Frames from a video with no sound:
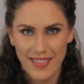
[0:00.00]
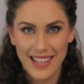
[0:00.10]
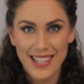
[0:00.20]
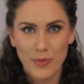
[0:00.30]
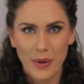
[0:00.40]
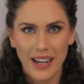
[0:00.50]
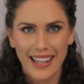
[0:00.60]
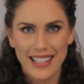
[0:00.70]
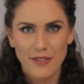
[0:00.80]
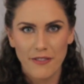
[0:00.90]
This is where
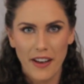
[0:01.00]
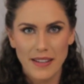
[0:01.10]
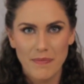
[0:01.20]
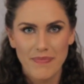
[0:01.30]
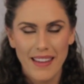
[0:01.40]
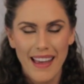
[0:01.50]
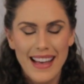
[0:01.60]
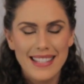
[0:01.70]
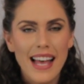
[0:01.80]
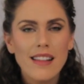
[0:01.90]
it gets fun.
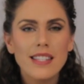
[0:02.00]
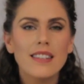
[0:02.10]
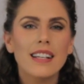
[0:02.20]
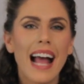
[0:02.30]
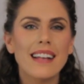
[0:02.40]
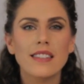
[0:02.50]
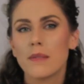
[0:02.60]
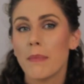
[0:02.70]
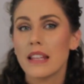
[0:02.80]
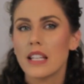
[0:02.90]
Salicylic
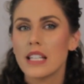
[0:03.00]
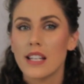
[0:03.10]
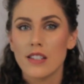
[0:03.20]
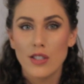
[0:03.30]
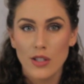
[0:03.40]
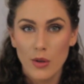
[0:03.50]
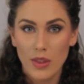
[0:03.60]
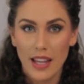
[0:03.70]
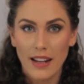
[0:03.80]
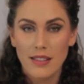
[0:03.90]
acid mainly does two
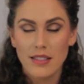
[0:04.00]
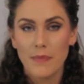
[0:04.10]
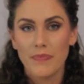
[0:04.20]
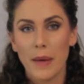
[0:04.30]
things.